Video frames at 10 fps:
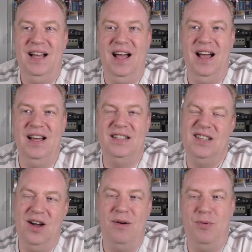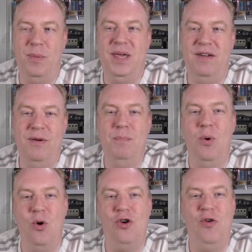so I'll probably give him
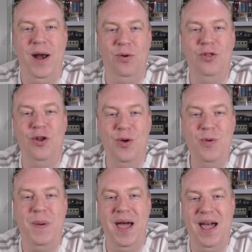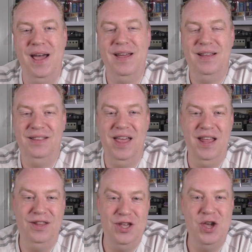more cred on the new pair
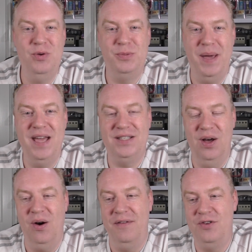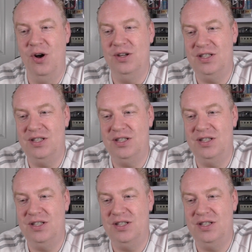than the used pairs that I've got.